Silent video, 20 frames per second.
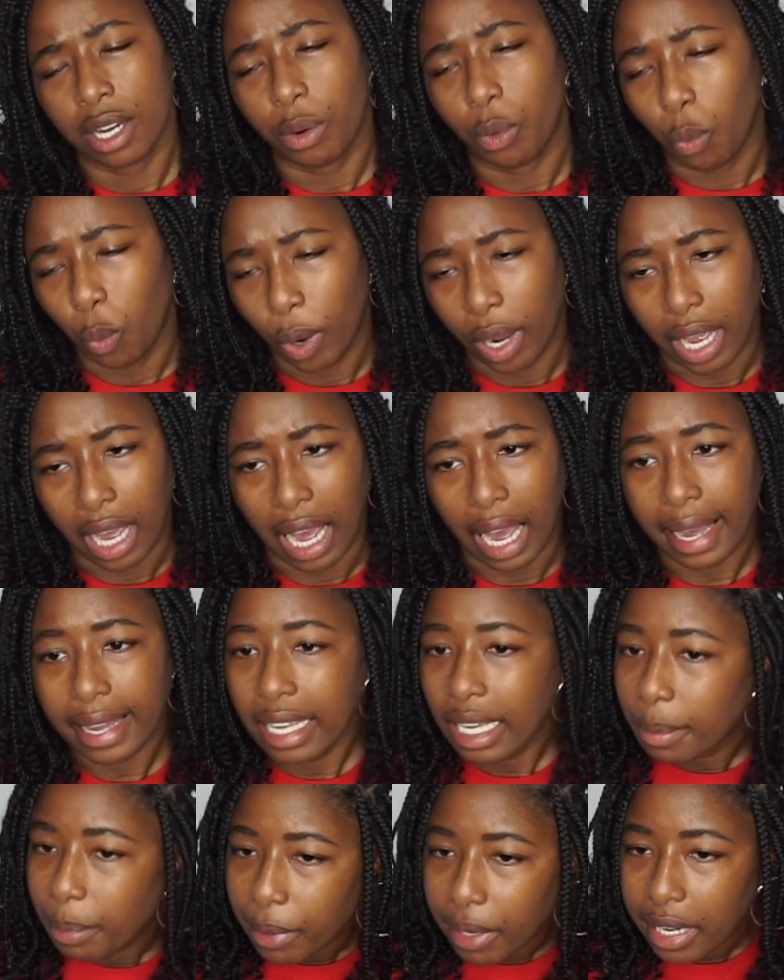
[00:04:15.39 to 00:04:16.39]
when I
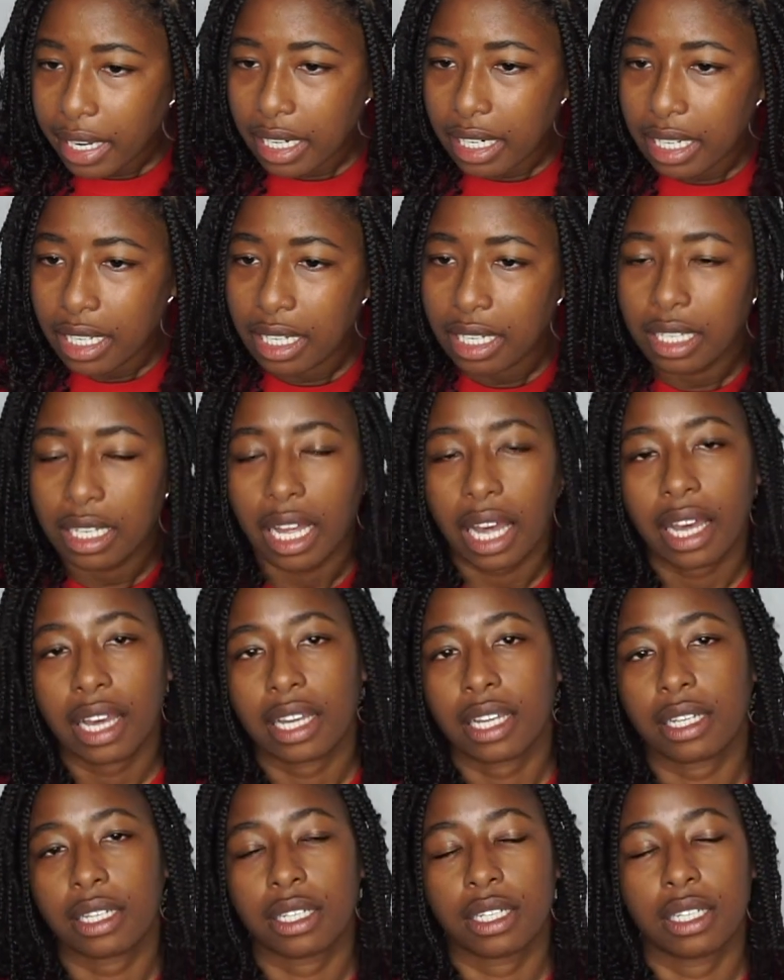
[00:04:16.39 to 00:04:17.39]
get pregnant?
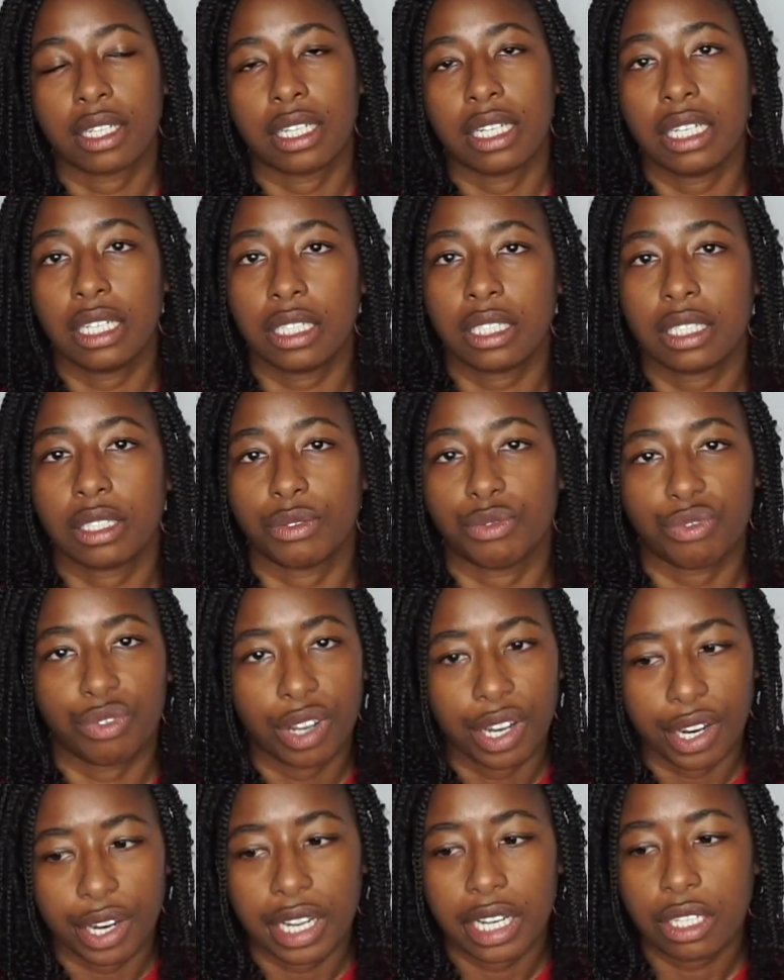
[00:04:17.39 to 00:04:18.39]
Like, it's
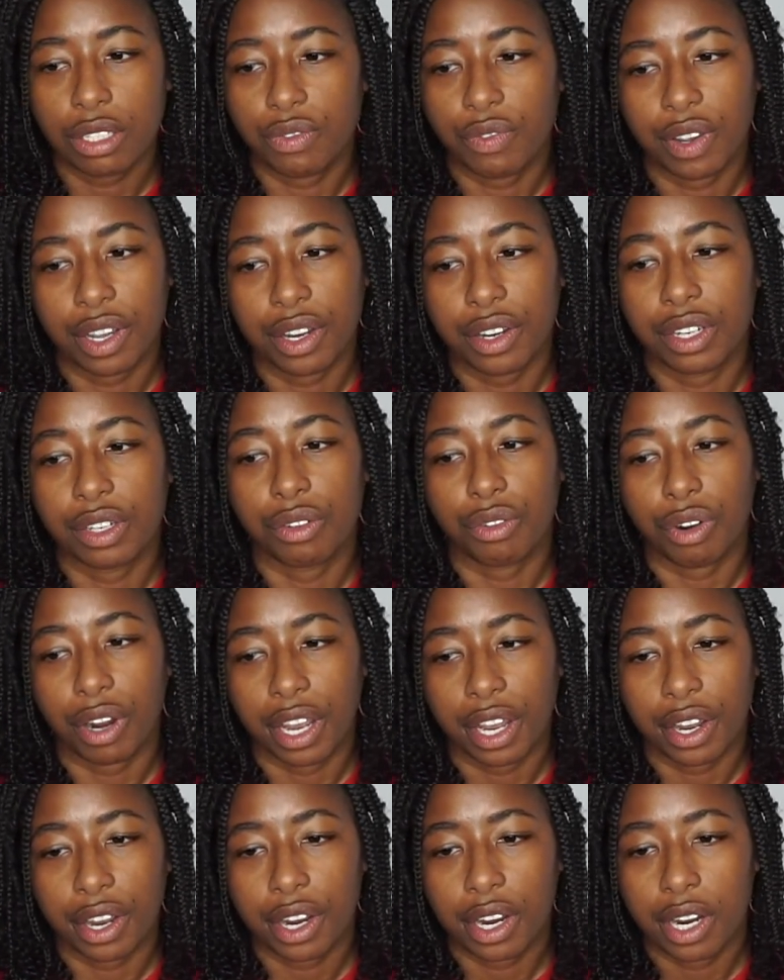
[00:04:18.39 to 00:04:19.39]
very
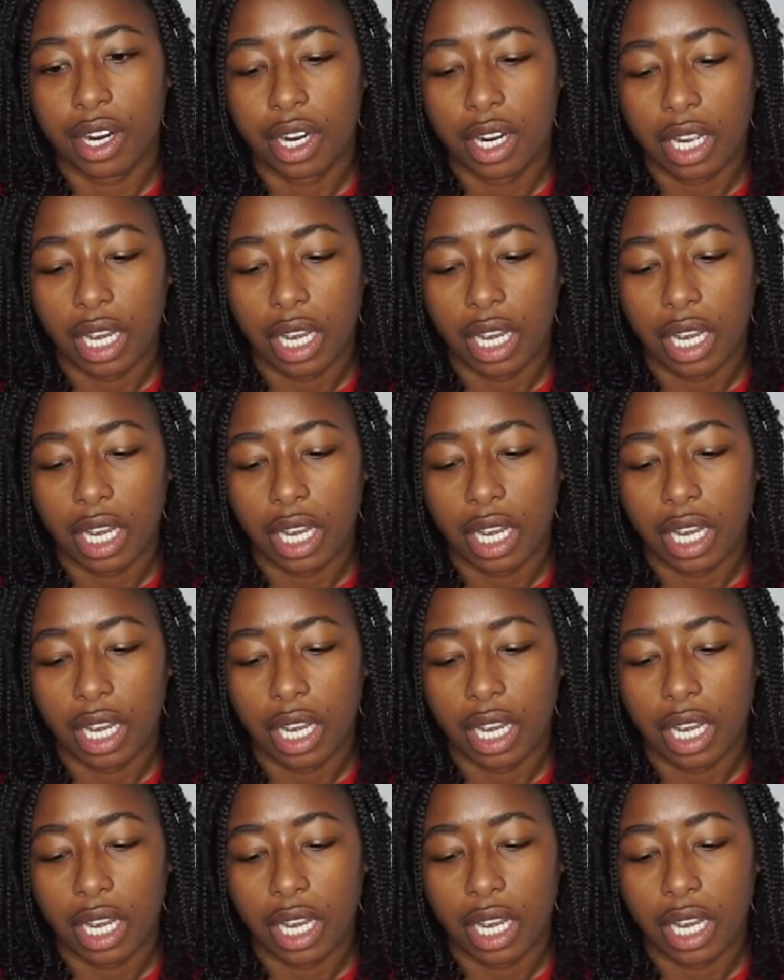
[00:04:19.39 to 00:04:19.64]
rare.